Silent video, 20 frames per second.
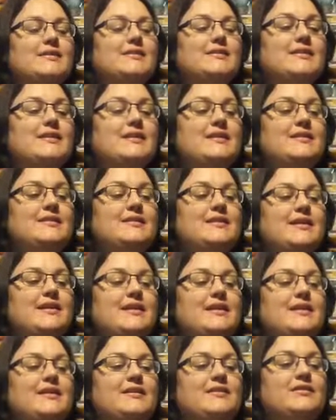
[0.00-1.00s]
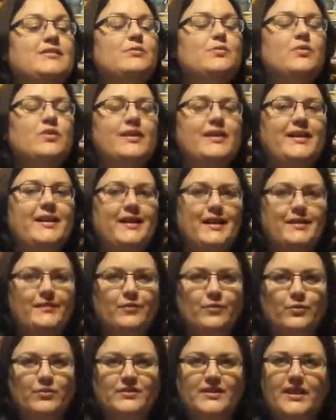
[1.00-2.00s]
This is what
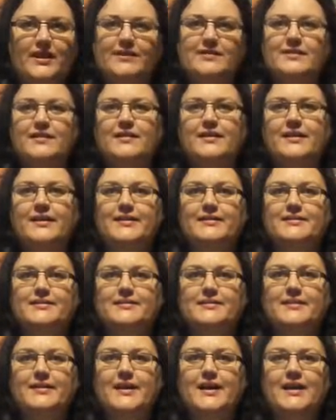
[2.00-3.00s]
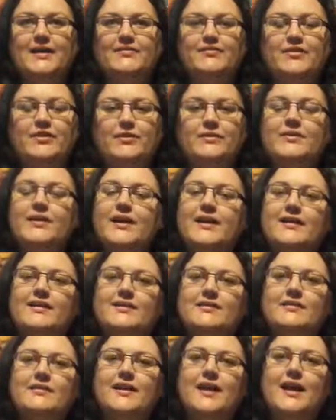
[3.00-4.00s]
evil tastes like. They have no
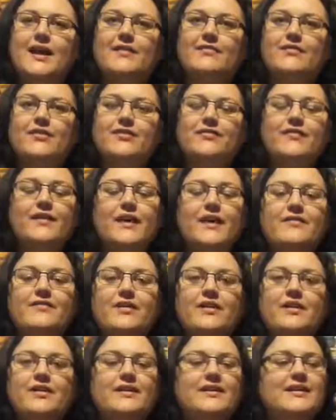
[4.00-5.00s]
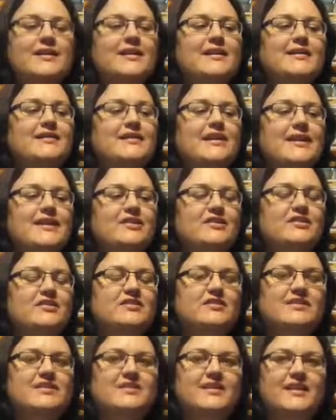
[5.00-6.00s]
taste, they have no flavour, they
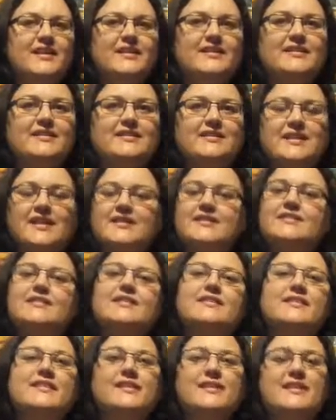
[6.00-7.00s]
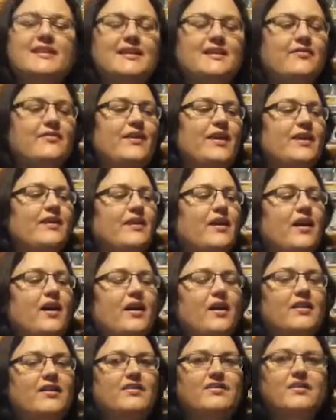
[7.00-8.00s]
just sick, disgusting, leave an
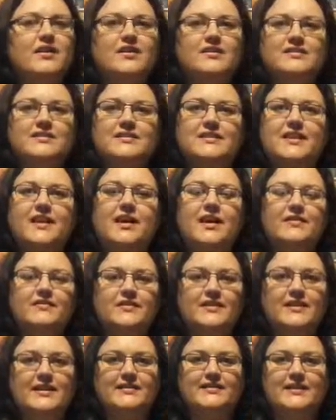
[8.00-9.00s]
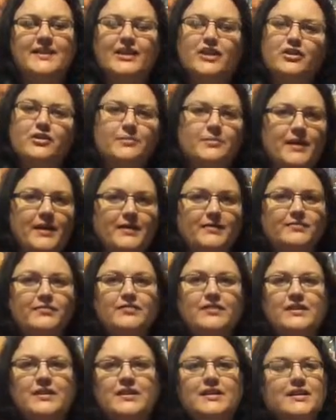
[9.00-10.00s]
nasty aftertaste in your
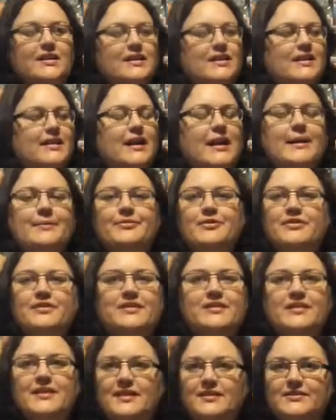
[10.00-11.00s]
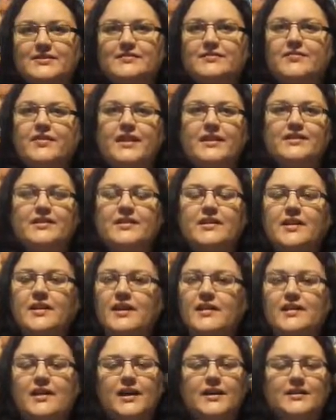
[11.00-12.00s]
mouth. Absolutely disgusting things. I
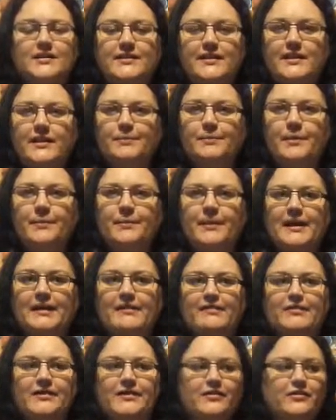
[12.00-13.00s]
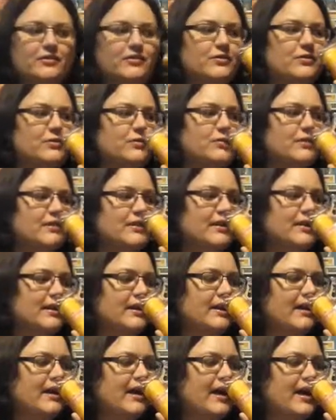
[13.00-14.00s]
can't understand their popularity at all.
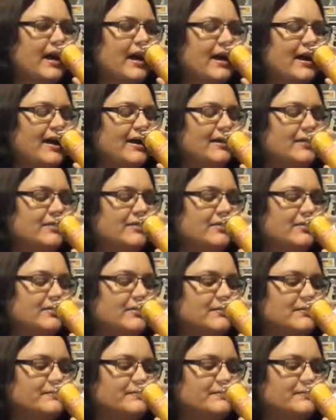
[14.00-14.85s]
And